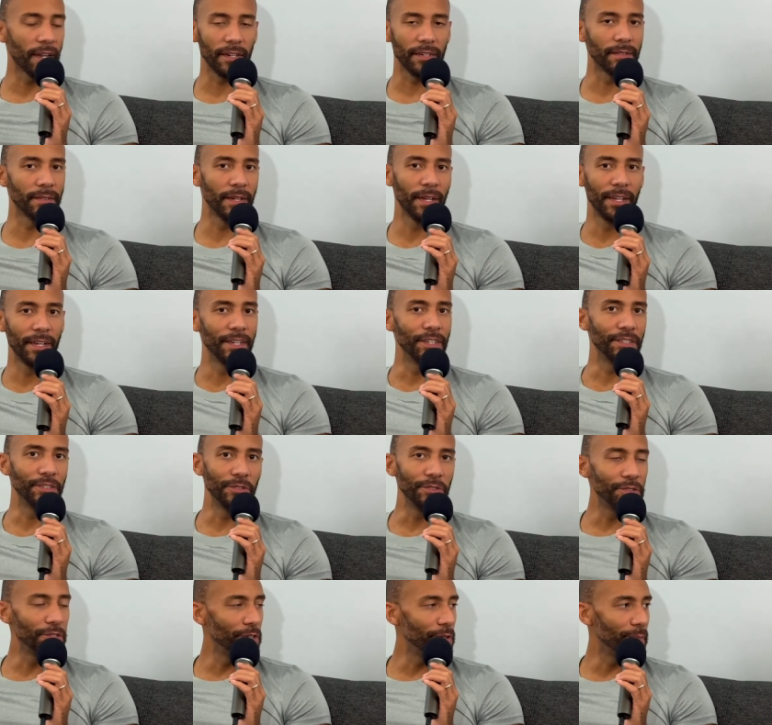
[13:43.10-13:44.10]
are
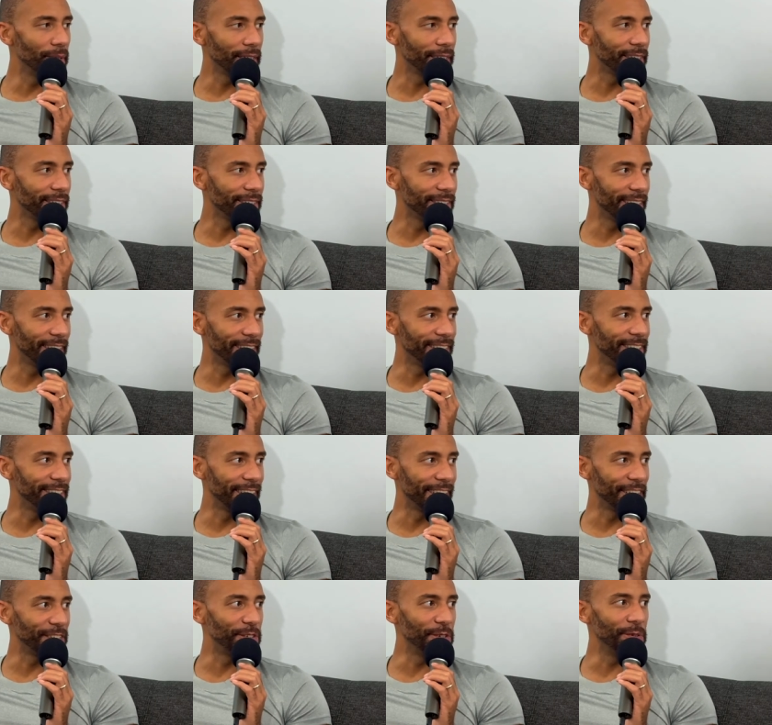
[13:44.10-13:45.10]
YouTubing and, and,
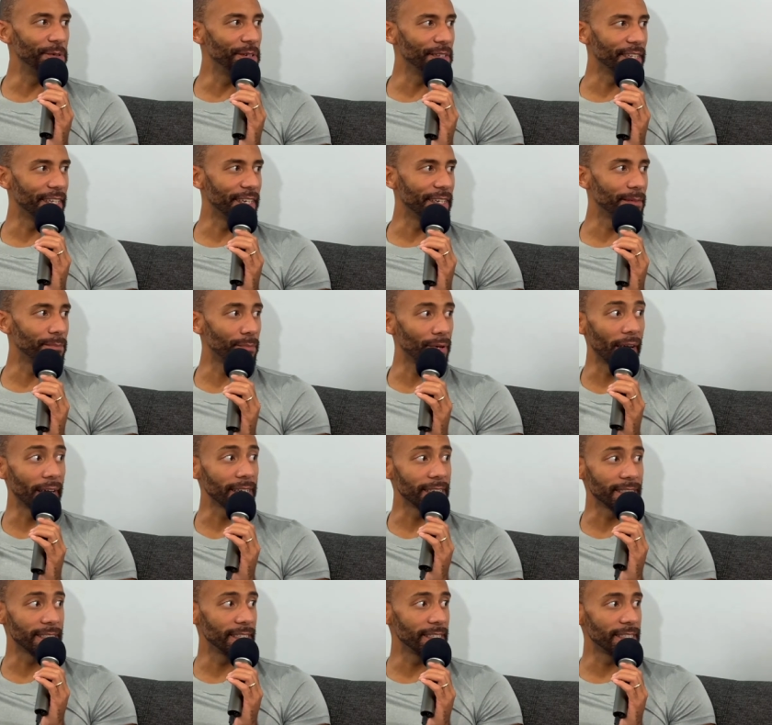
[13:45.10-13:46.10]
and Googling
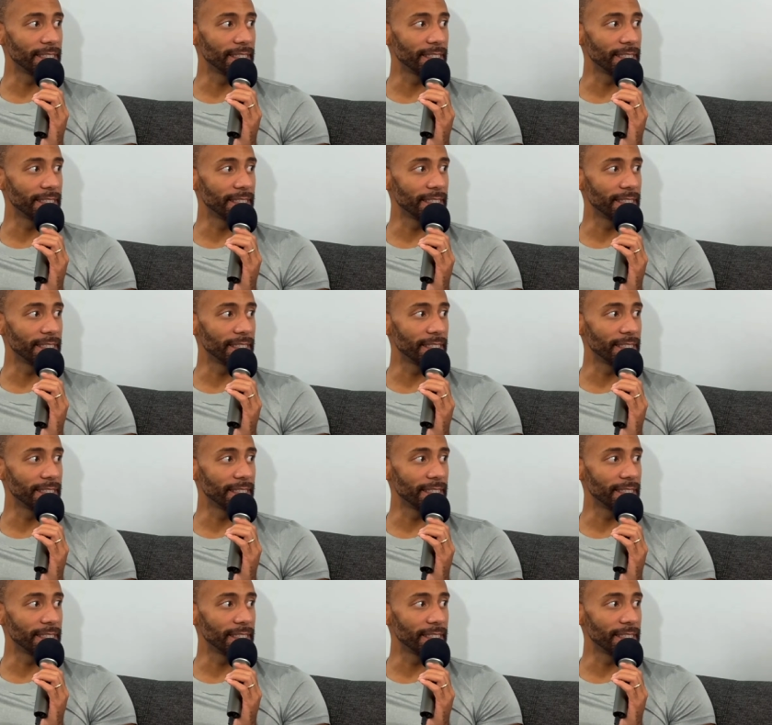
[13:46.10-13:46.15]
pregnancy